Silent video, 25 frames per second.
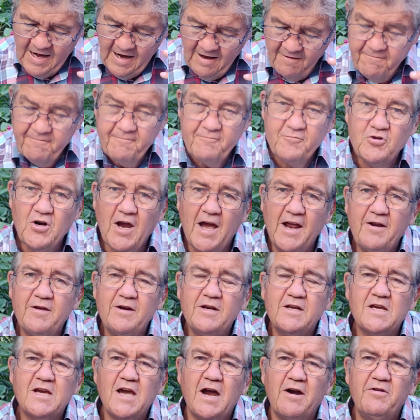and I've tried to
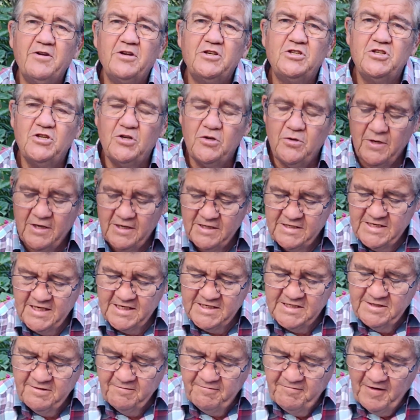encourage you and
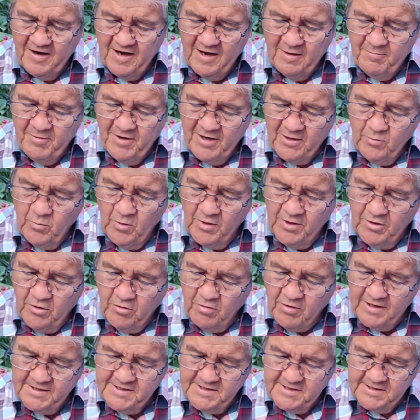testify about what
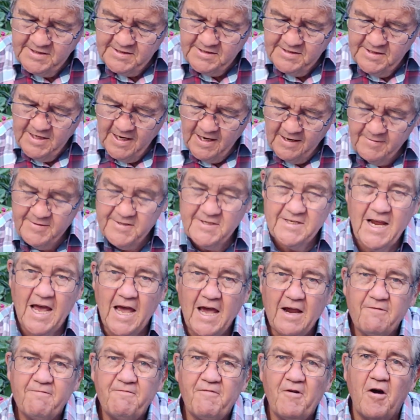Christ has done.
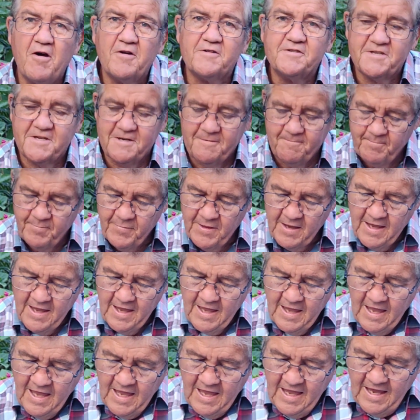Stand fast.
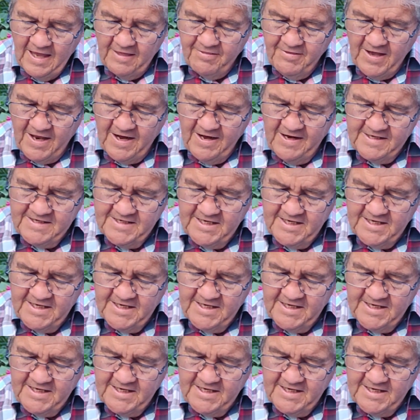And then